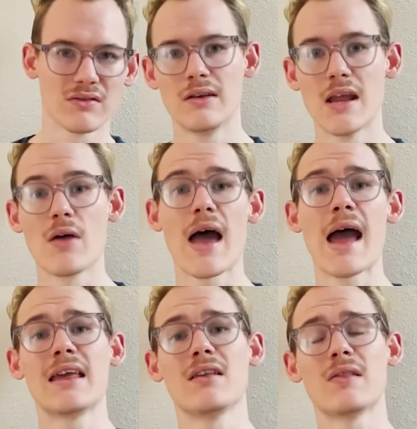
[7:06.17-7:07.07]
Now
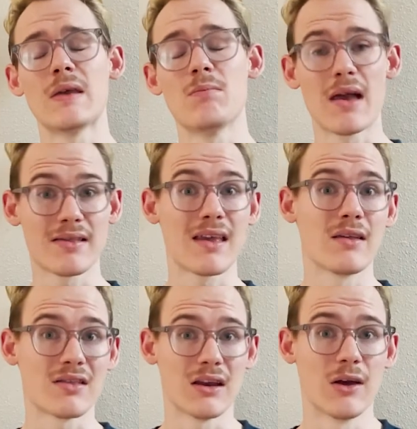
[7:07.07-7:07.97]
that is the best case
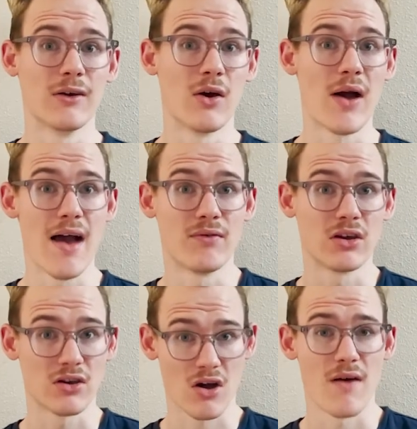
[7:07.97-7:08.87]
scenario, having
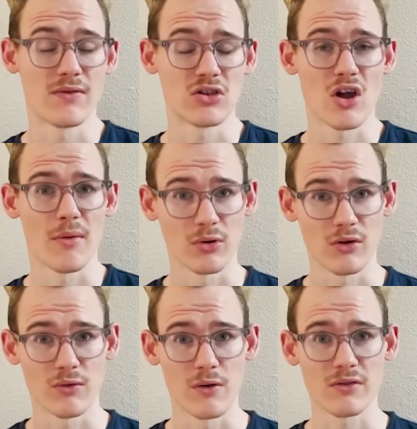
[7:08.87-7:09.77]
a coffee shop or a
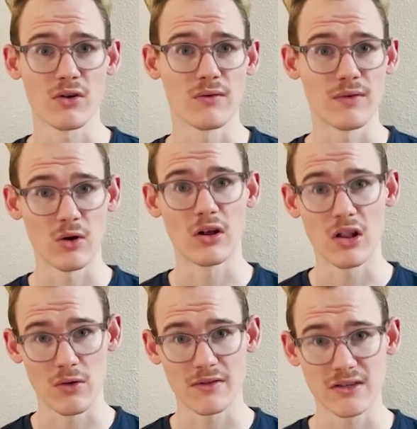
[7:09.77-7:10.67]
roaster very
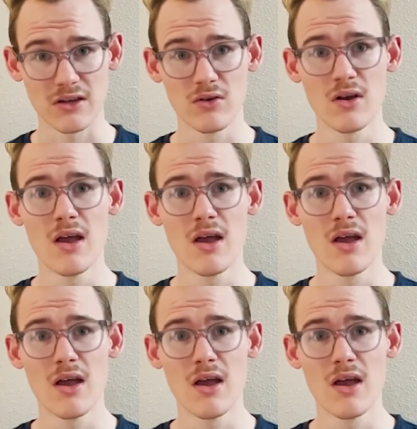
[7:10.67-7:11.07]
close to you,